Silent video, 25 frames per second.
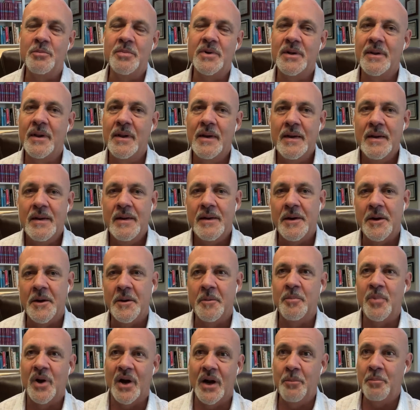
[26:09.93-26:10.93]
but
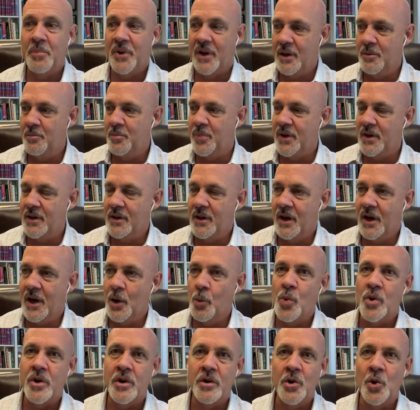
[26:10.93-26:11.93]
I
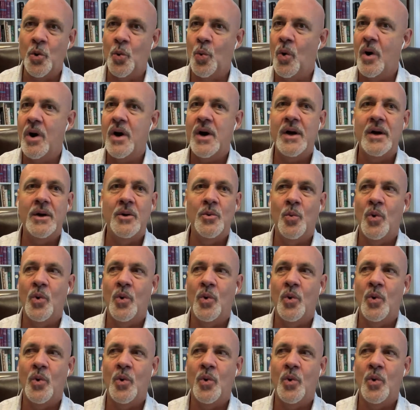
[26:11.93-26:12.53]
wonder